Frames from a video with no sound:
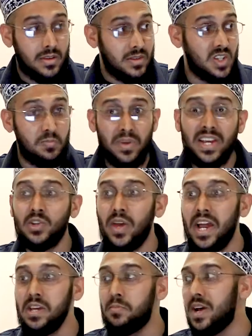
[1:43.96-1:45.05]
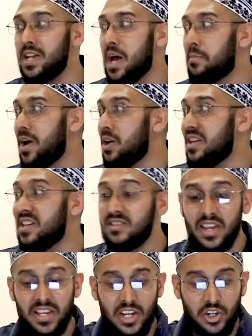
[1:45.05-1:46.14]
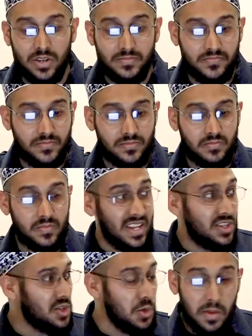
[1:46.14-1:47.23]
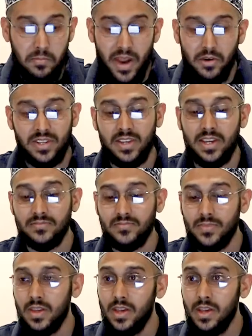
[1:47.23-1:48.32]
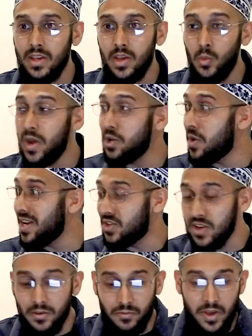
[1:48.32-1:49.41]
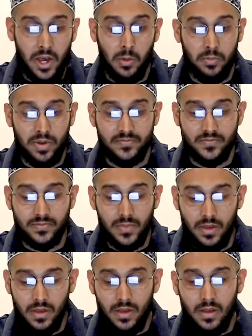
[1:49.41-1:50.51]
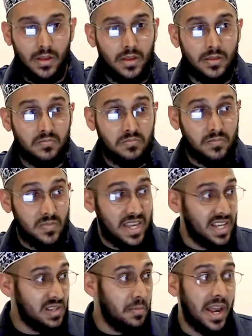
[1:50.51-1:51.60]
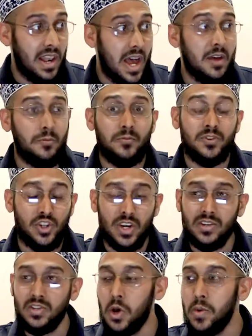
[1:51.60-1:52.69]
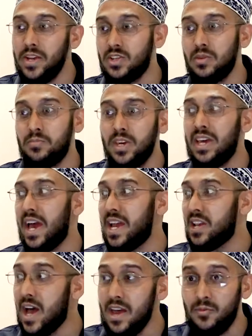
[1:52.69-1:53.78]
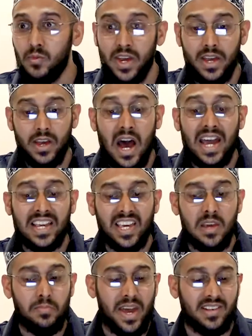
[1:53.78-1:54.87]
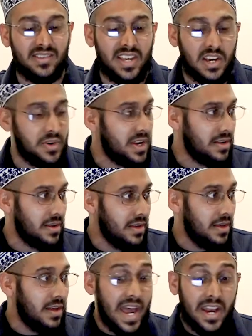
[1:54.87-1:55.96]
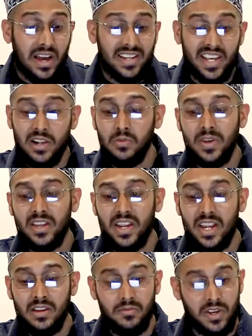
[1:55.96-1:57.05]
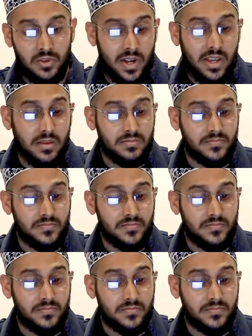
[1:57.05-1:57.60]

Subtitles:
speak to anybody about his addiction. It's too embarrassing. Where do I turn for help? Is my life just going to be a life where I keep a secret and I deal with it individually?